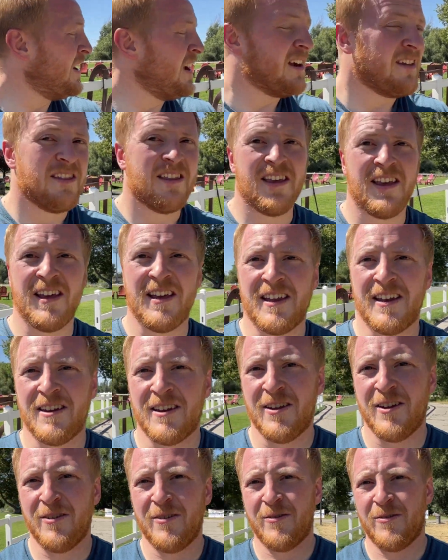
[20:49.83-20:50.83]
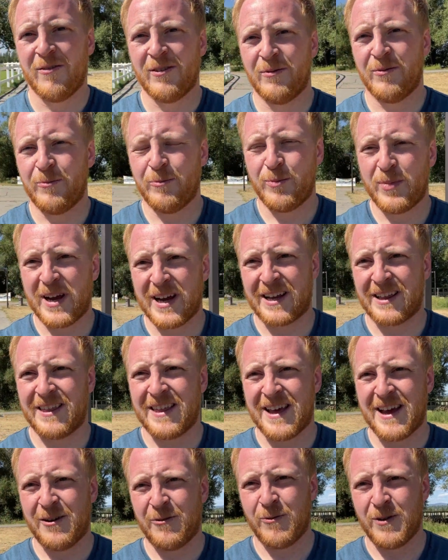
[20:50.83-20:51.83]
and then back
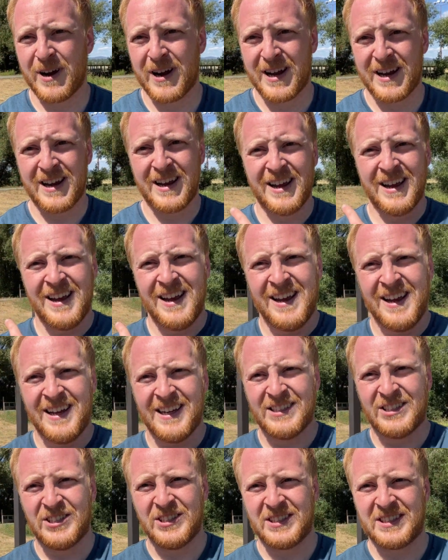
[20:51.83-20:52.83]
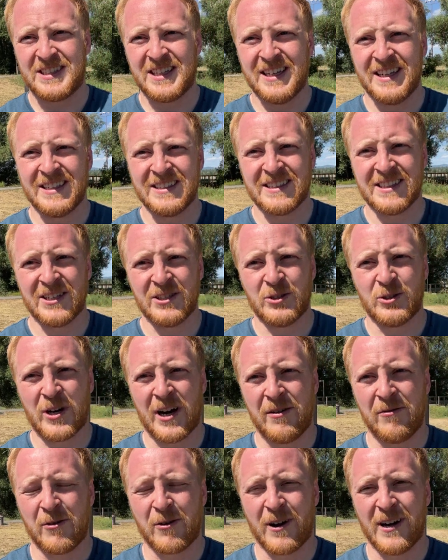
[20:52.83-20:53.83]
that way is their
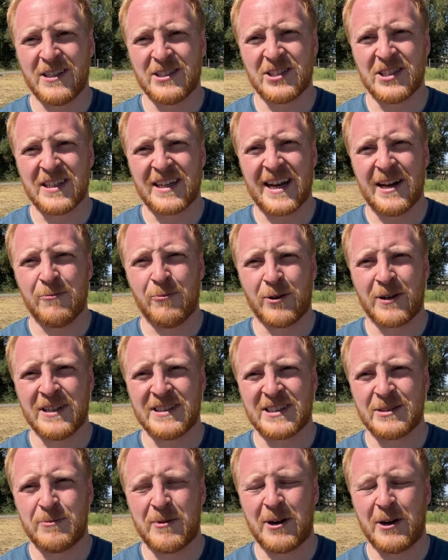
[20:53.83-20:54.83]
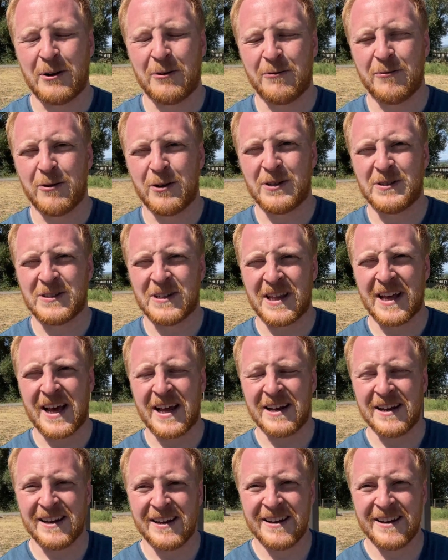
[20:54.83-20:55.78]
driving range, and again we'll get some aerial footage of that.